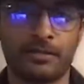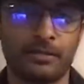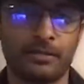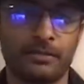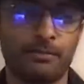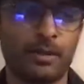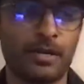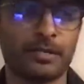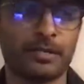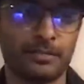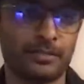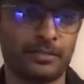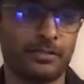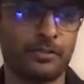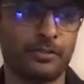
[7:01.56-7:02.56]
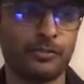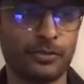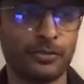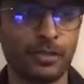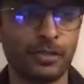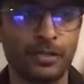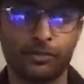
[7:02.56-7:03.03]
the particles are too
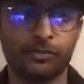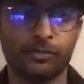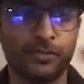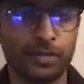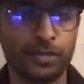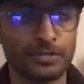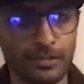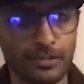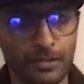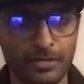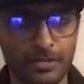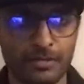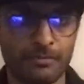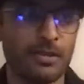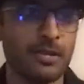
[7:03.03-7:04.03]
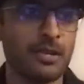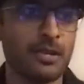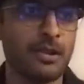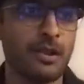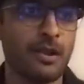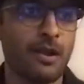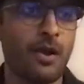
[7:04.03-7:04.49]
thick on the face scrub
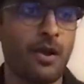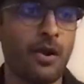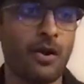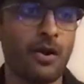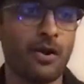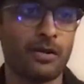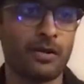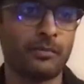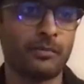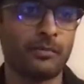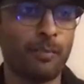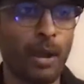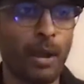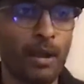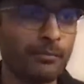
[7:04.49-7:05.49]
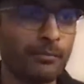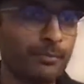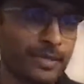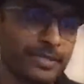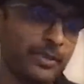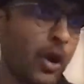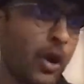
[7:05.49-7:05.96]
or the pump
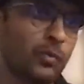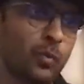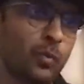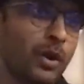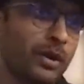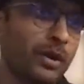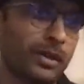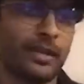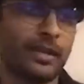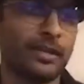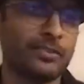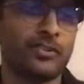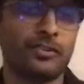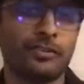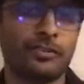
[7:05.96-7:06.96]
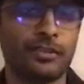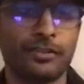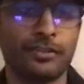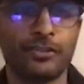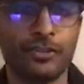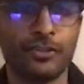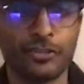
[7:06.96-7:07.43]
is not working in certain
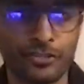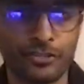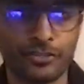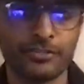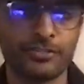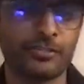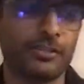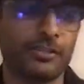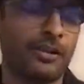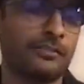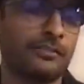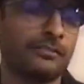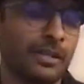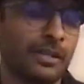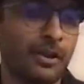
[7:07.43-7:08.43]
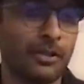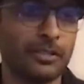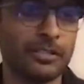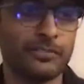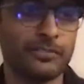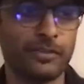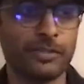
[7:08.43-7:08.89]
conditions you know all
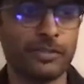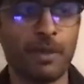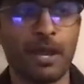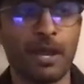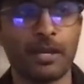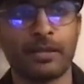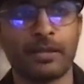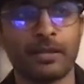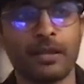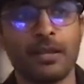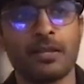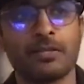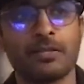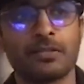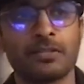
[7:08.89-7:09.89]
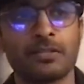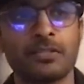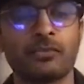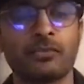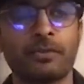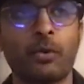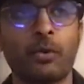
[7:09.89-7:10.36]
these feedback
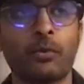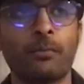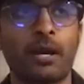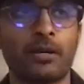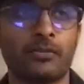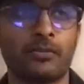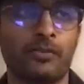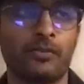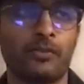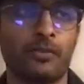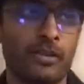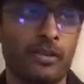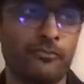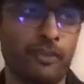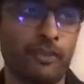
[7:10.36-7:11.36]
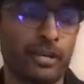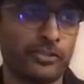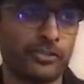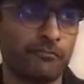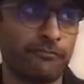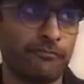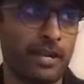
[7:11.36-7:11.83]
since we own part of our
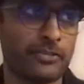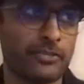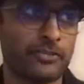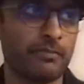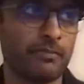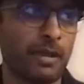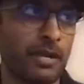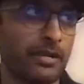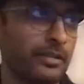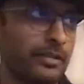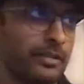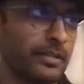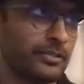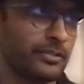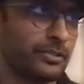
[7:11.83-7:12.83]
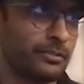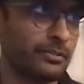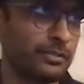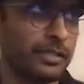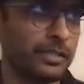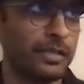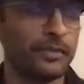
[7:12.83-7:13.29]
manufacturing factory back in india
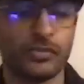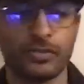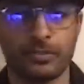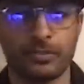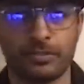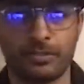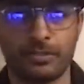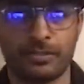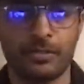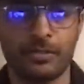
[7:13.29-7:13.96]
too it gives us